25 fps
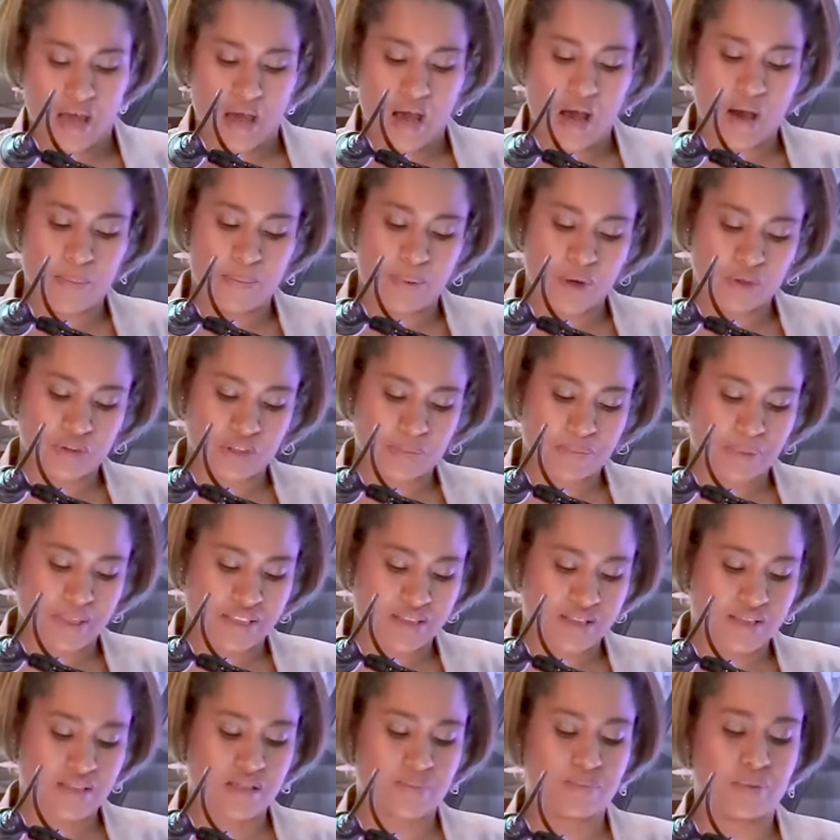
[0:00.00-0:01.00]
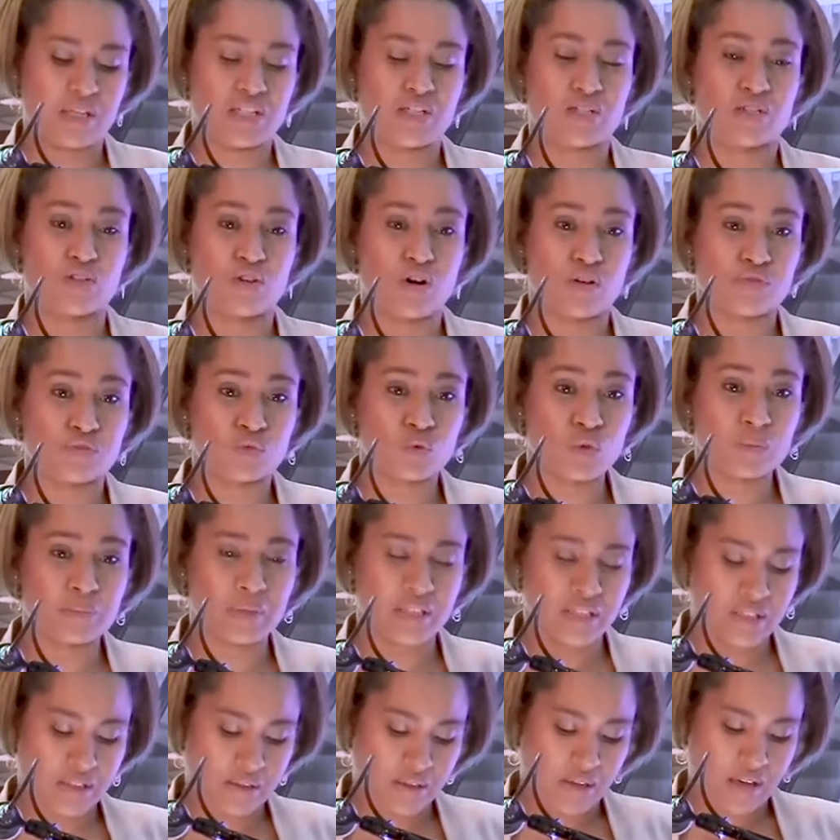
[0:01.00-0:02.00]
about the participation of
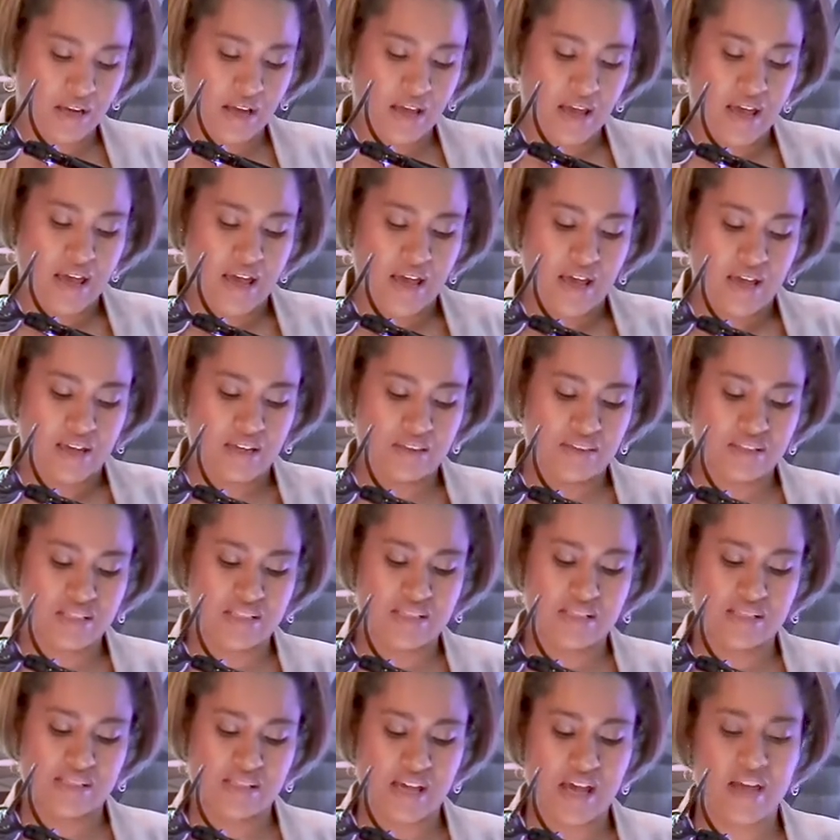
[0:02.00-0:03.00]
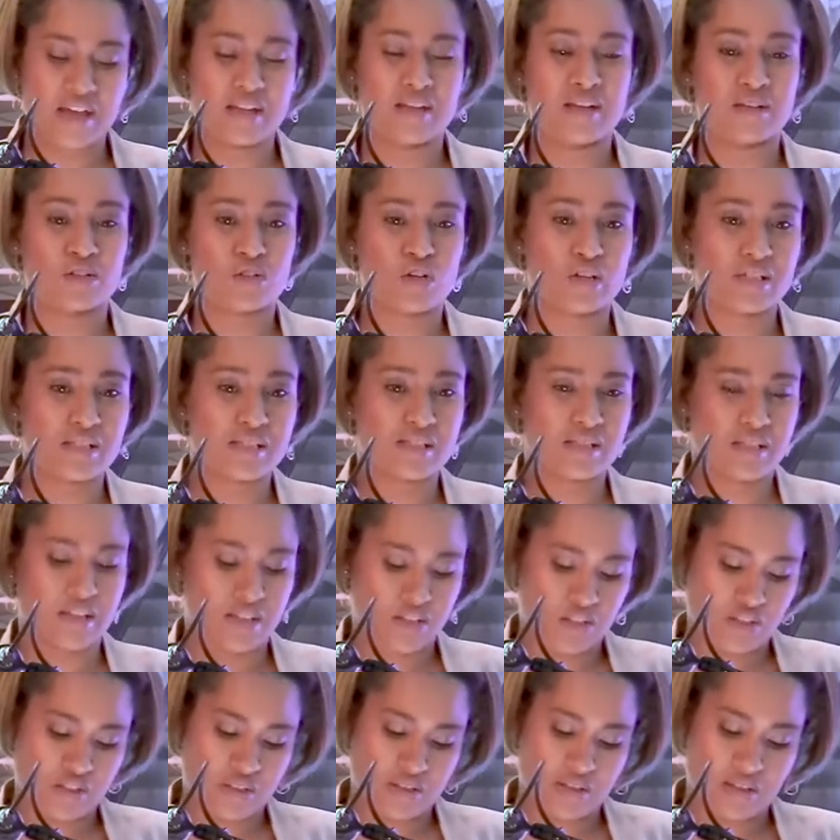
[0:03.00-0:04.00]
women in the design and
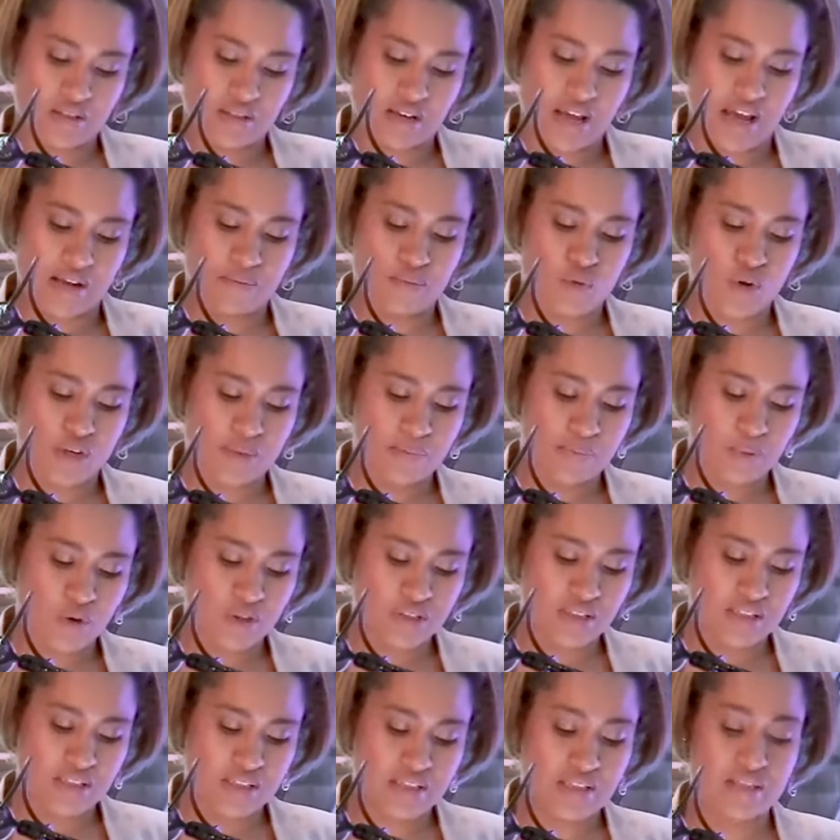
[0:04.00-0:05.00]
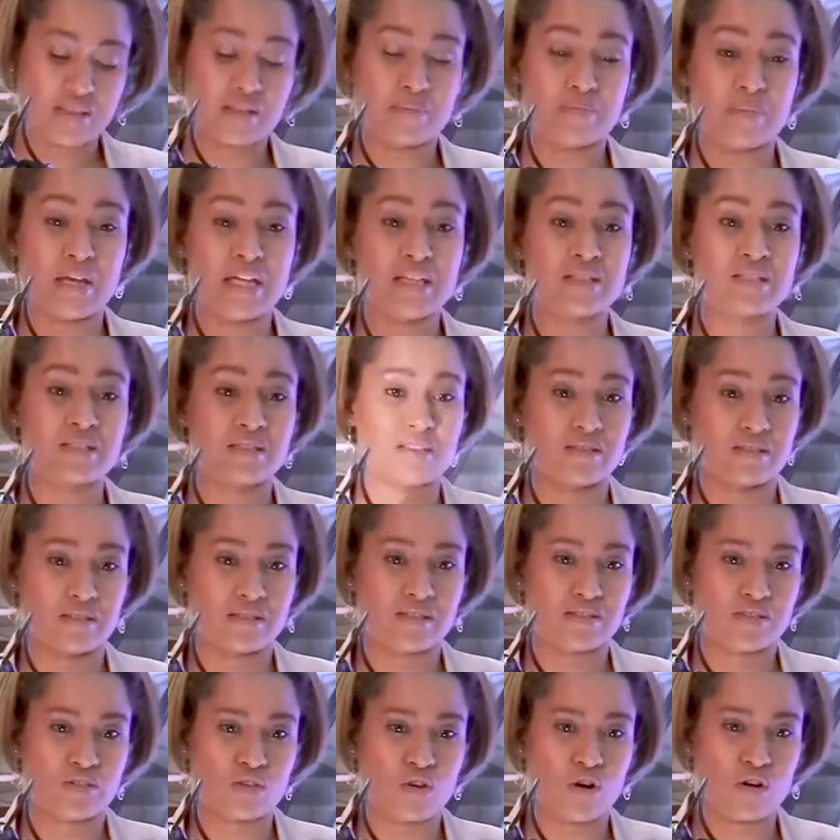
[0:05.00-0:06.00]
construction, and more importantly, the
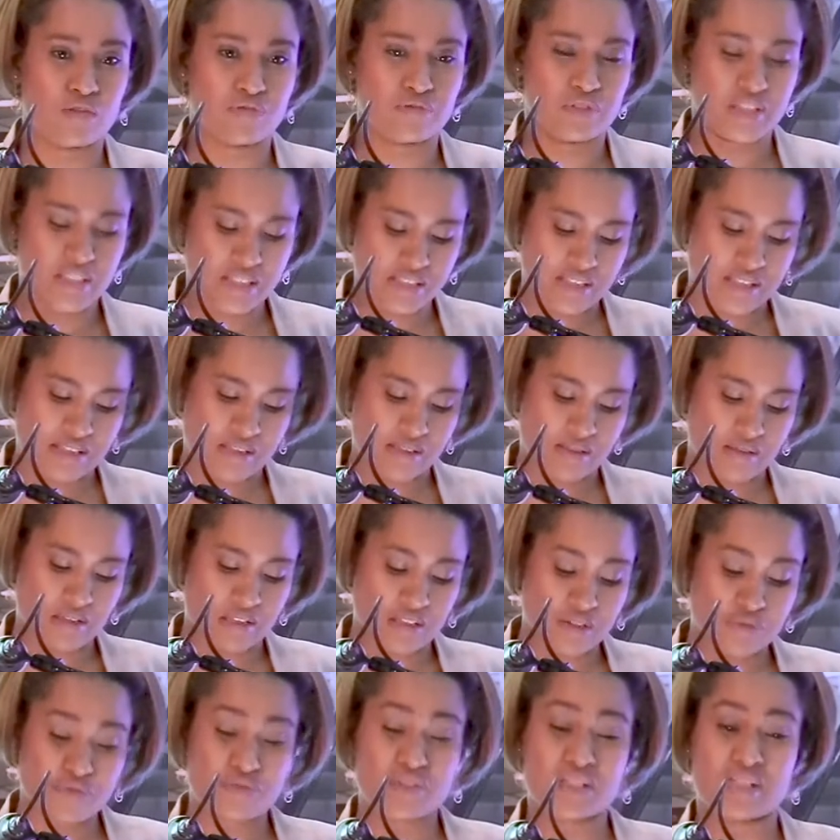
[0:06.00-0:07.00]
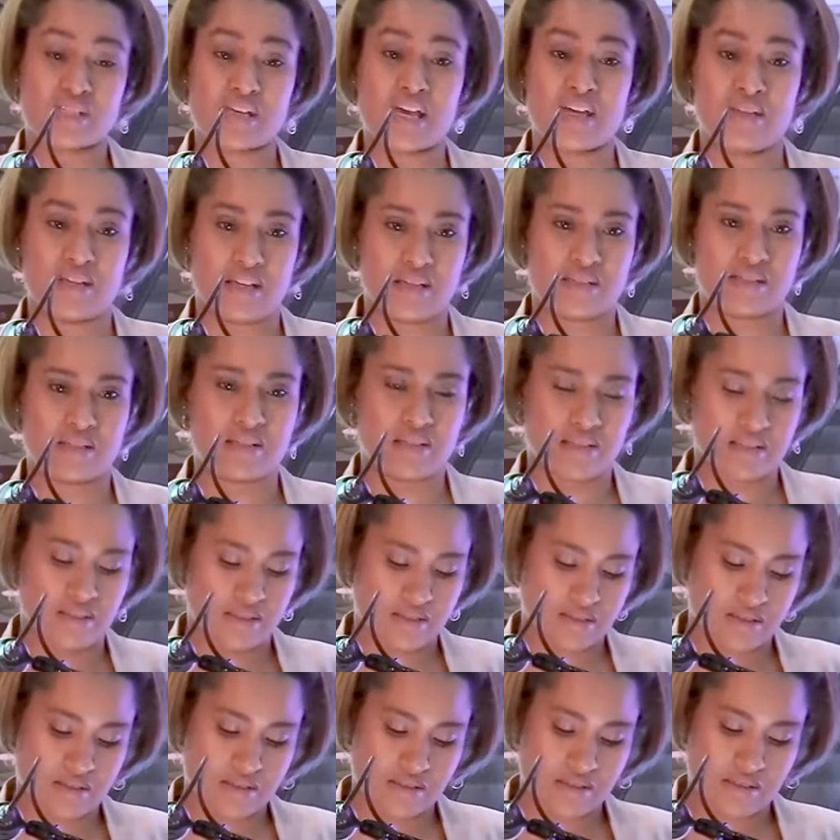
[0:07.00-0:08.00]
maintenance of lifts and
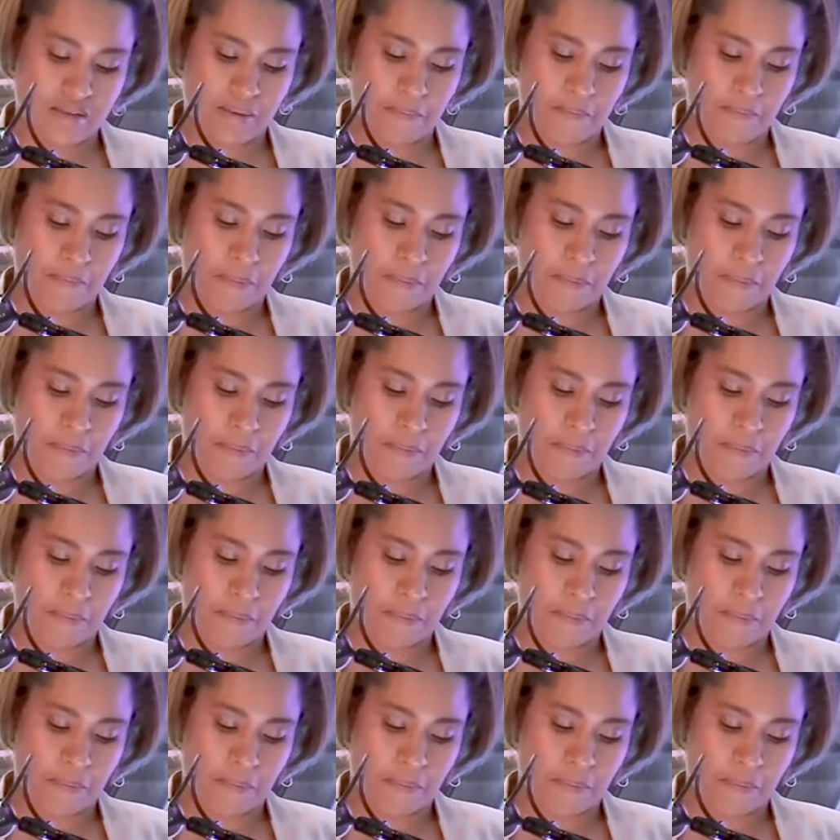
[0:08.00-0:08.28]
escalators.